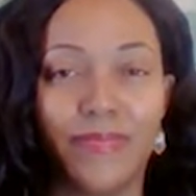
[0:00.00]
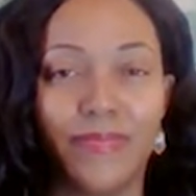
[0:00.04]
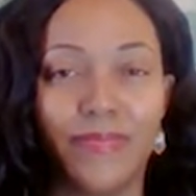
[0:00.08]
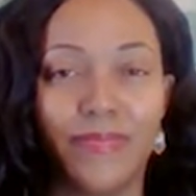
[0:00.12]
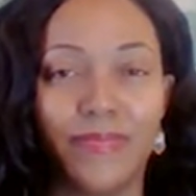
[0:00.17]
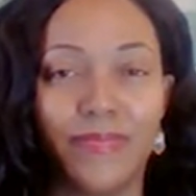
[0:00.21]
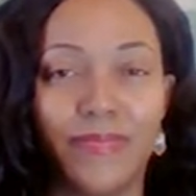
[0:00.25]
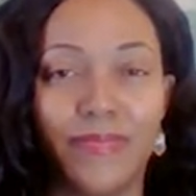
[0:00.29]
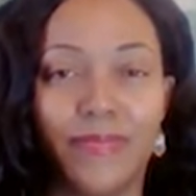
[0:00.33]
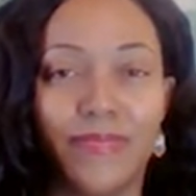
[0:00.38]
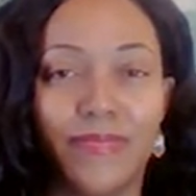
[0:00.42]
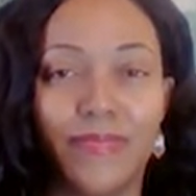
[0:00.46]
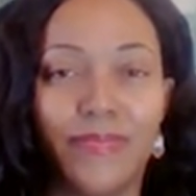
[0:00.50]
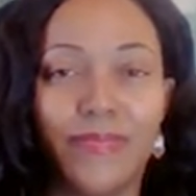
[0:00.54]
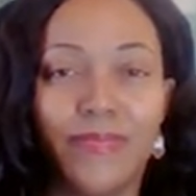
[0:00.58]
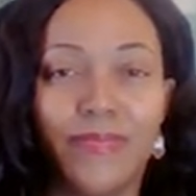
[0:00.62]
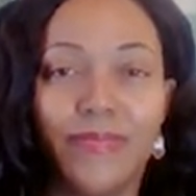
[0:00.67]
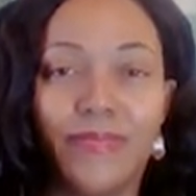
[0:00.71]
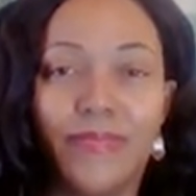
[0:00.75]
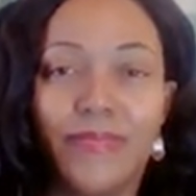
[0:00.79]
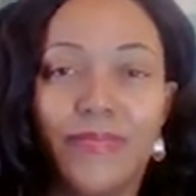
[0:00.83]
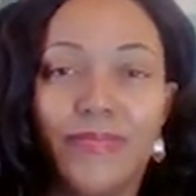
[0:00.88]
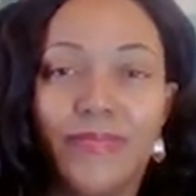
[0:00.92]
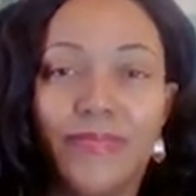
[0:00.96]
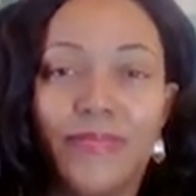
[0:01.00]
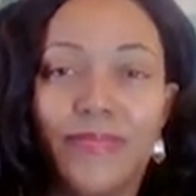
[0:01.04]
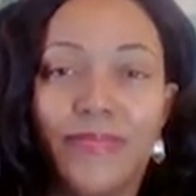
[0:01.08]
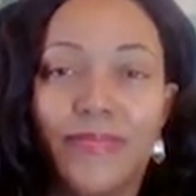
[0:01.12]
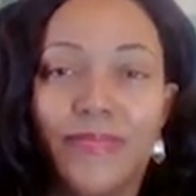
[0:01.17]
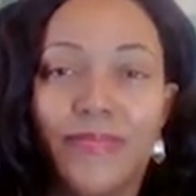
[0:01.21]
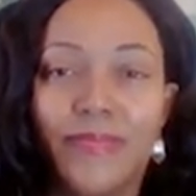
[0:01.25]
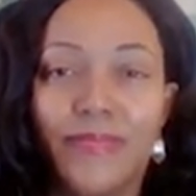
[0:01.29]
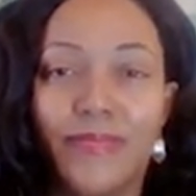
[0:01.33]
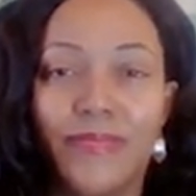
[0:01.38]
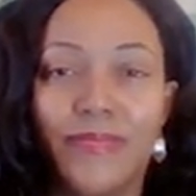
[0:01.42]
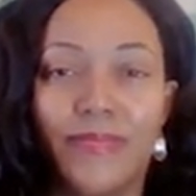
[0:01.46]

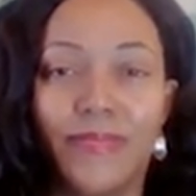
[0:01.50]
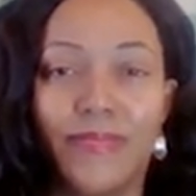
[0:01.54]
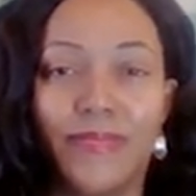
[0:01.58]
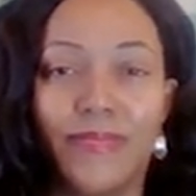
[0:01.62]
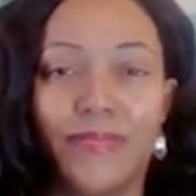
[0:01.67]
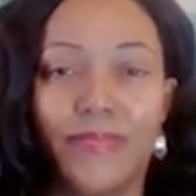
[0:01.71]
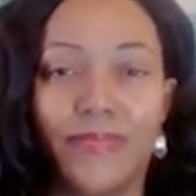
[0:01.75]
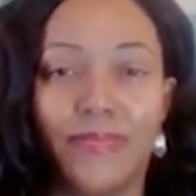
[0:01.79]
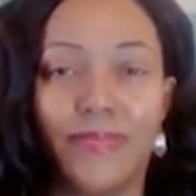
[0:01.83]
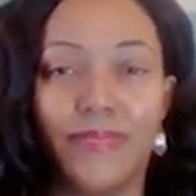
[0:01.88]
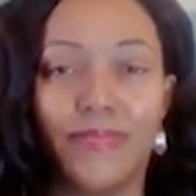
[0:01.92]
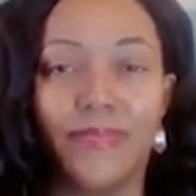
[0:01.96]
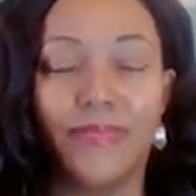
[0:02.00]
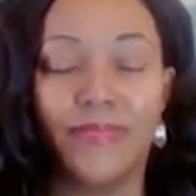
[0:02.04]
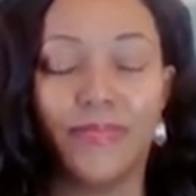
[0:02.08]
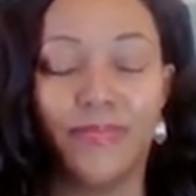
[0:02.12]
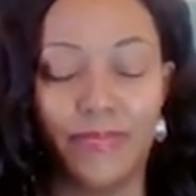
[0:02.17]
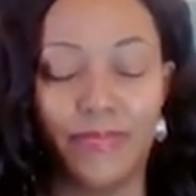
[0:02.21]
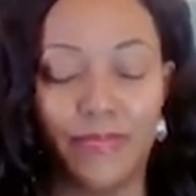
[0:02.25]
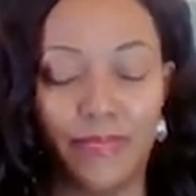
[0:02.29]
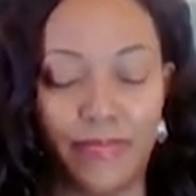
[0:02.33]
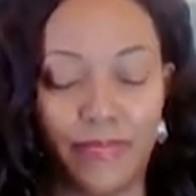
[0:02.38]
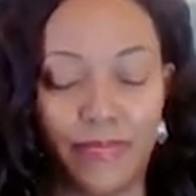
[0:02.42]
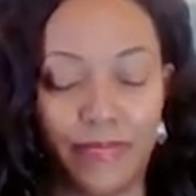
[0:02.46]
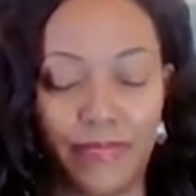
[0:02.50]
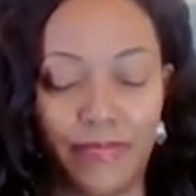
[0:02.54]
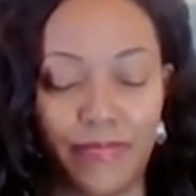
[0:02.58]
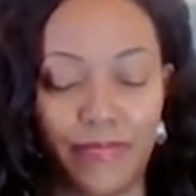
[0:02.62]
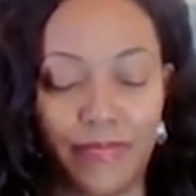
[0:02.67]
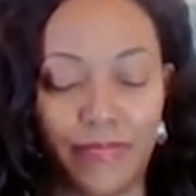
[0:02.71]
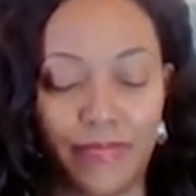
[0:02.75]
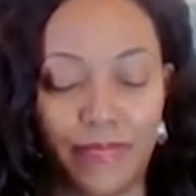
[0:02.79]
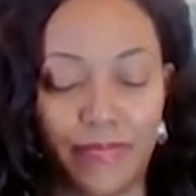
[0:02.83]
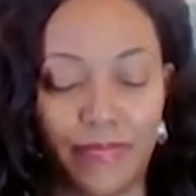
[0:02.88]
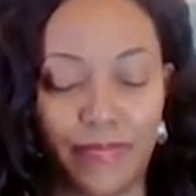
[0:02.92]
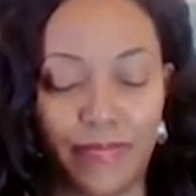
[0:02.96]

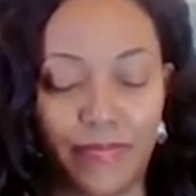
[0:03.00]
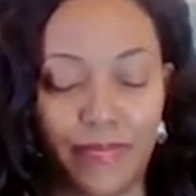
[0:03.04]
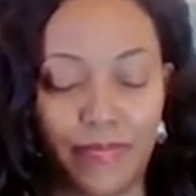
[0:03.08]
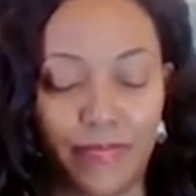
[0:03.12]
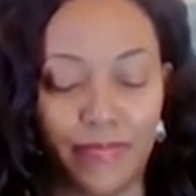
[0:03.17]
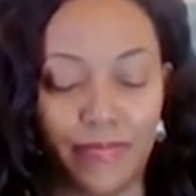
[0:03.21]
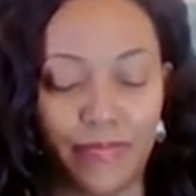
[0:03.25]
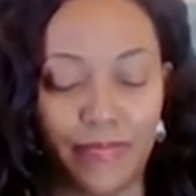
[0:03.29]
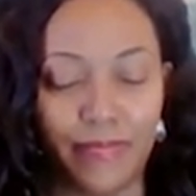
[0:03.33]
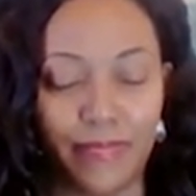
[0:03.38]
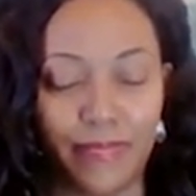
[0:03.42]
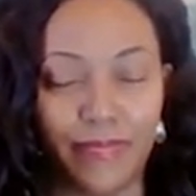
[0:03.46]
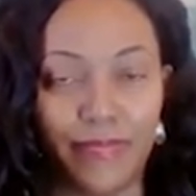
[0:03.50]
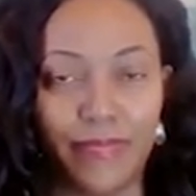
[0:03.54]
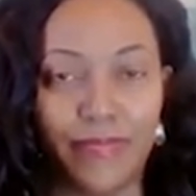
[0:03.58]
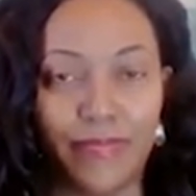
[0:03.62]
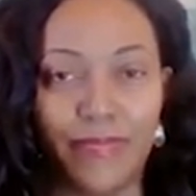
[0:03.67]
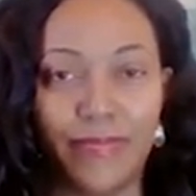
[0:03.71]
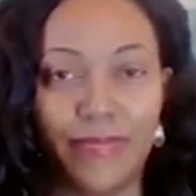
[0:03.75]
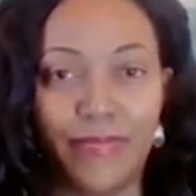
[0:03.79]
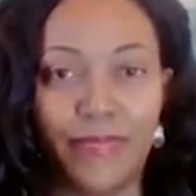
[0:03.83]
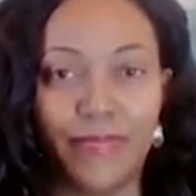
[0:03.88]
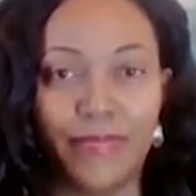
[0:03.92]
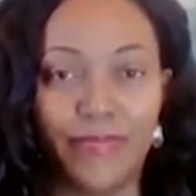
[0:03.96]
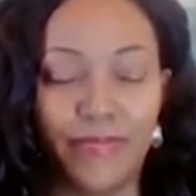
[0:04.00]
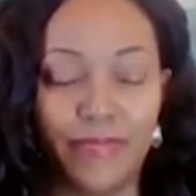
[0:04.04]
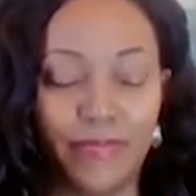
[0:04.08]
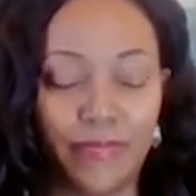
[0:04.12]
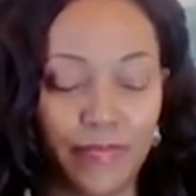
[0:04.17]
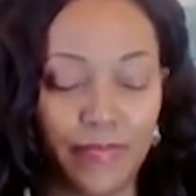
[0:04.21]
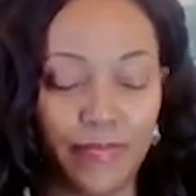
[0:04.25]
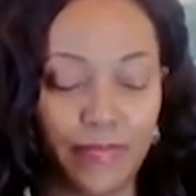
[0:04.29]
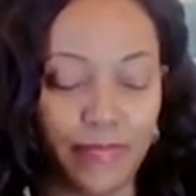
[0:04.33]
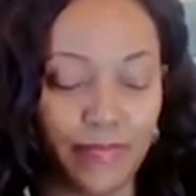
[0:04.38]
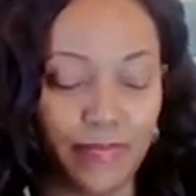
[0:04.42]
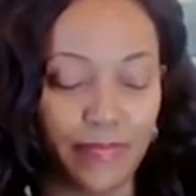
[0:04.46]

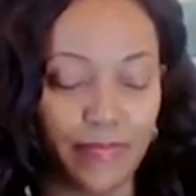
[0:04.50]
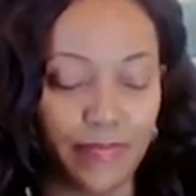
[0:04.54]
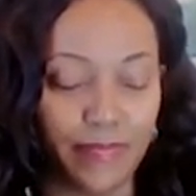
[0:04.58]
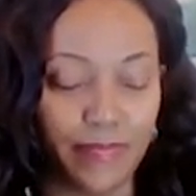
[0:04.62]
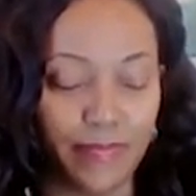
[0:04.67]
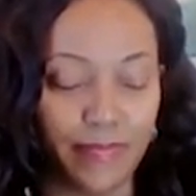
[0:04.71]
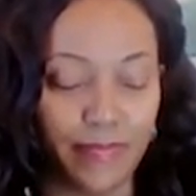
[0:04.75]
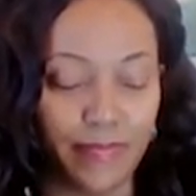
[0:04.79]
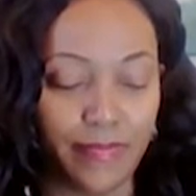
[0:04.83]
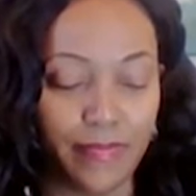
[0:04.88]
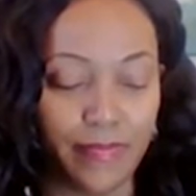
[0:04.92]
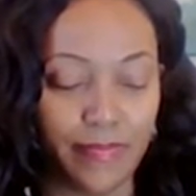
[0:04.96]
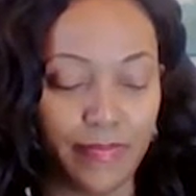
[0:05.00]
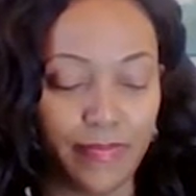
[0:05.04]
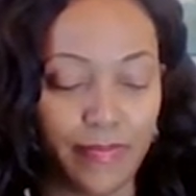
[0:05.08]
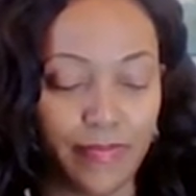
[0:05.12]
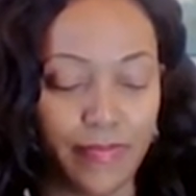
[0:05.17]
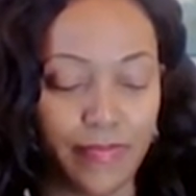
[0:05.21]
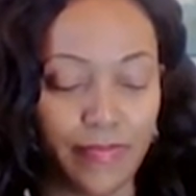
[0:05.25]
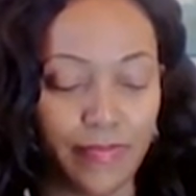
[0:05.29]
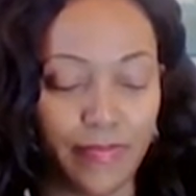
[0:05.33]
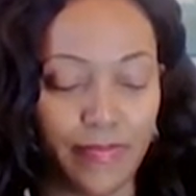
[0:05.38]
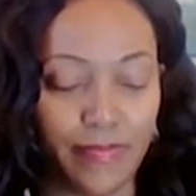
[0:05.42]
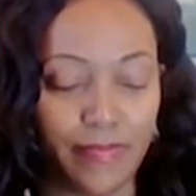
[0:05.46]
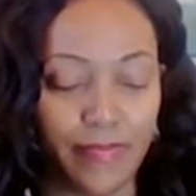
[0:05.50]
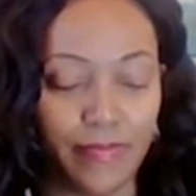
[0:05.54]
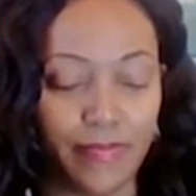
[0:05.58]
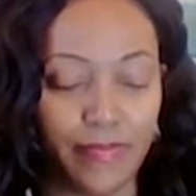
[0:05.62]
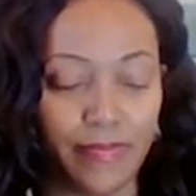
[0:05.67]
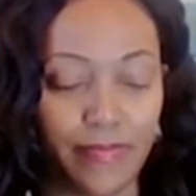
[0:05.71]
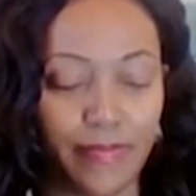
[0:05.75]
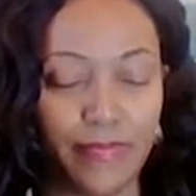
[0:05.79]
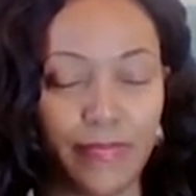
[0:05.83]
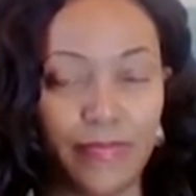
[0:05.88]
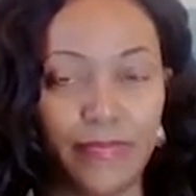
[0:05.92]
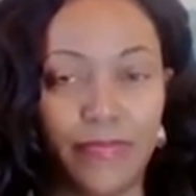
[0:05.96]

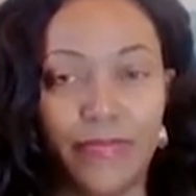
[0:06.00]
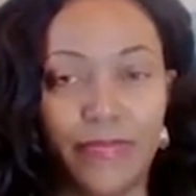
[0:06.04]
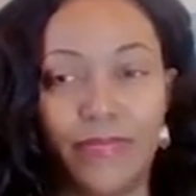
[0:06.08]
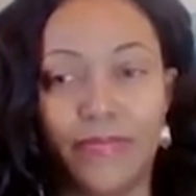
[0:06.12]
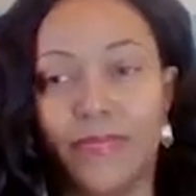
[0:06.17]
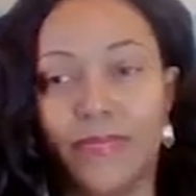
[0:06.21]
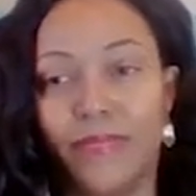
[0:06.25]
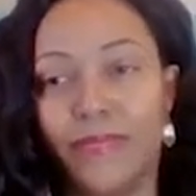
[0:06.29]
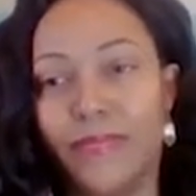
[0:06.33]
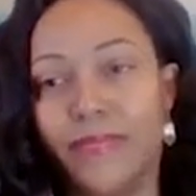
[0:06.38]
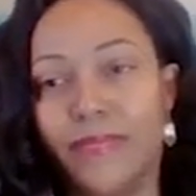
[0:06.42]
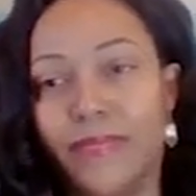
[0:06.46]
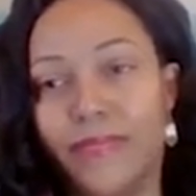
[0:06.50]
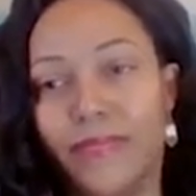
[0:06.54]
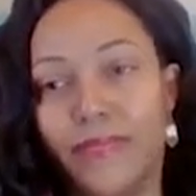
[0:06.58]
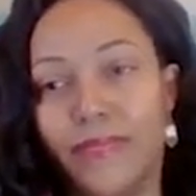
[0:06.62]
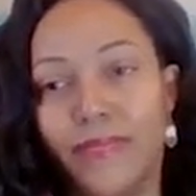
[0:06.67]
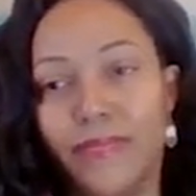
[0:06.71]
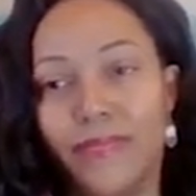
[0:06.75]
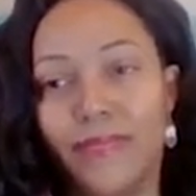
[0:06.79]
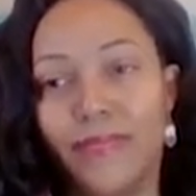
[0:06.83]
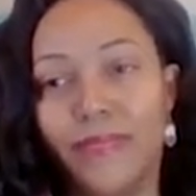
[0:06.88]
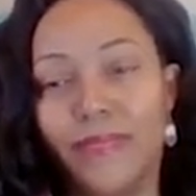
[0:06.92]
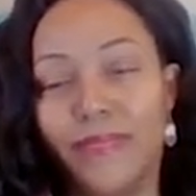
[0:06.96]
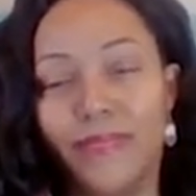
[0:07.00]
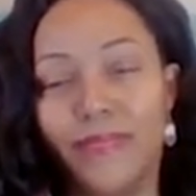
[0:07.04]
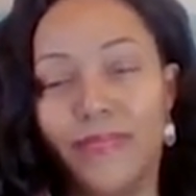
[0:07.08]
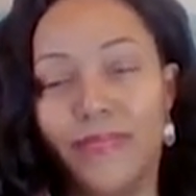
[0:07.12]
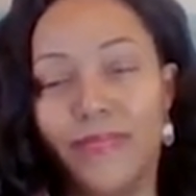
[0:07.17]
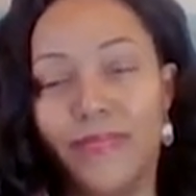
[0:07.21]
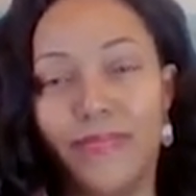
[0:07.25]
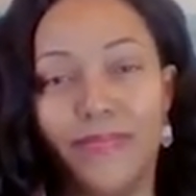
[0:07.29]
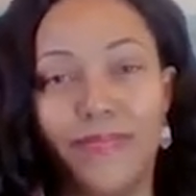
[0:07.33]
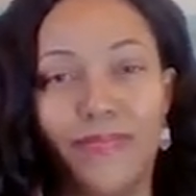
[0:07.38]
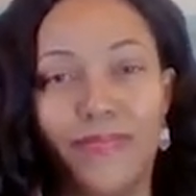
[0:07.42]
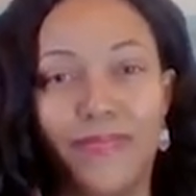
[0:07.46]

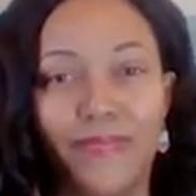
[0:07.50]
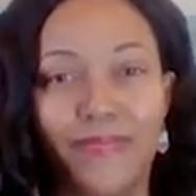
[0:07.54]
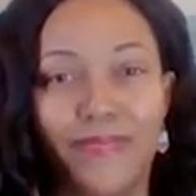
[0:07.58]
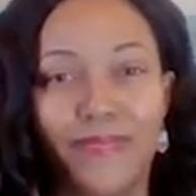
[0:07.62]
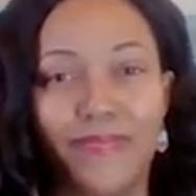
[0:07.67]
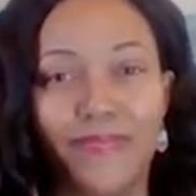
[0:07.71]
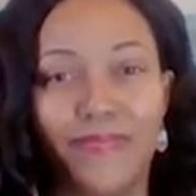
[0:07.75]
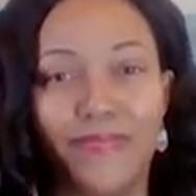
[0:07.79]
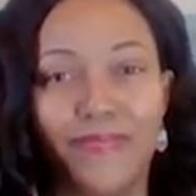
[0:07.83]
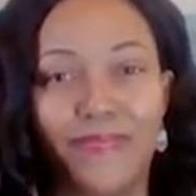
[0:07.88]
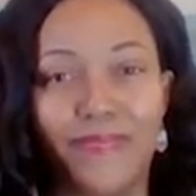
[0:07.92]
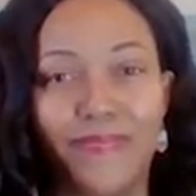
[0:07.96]
This person isn't speaking.